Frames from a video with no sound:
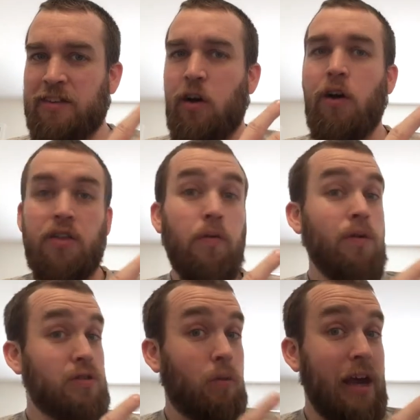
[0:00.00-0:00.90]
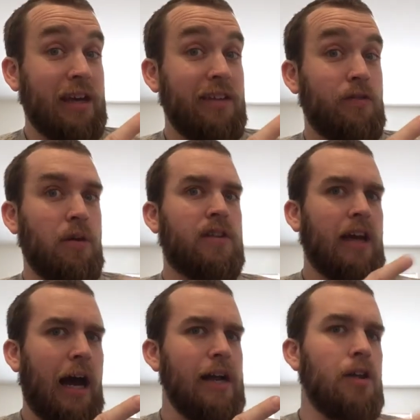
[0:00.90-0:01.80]
at the heart of The Force Awakens with
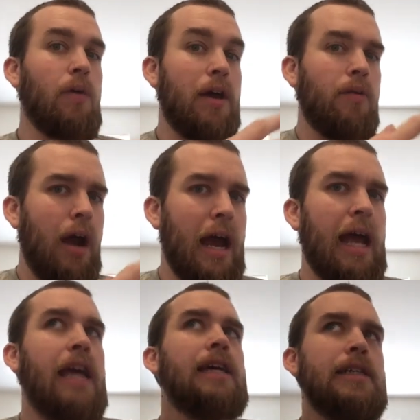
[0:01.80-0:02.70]
Kylo and Rey,